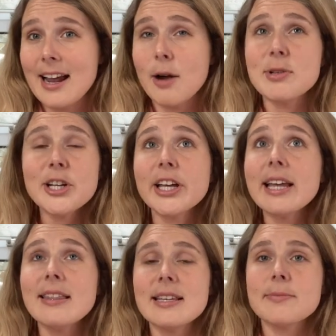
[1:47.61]
I was looking
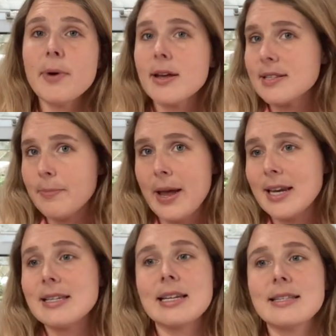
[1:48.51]
at these master
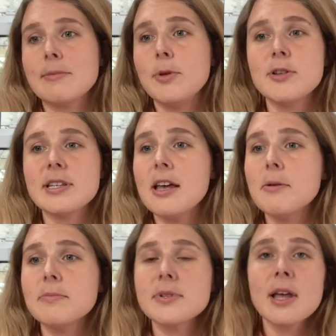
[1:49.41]
paintings in
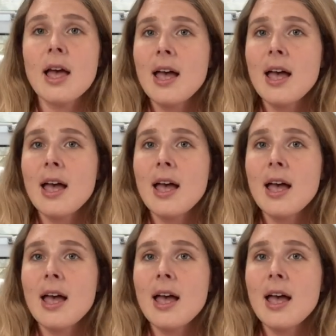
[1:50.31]
museums.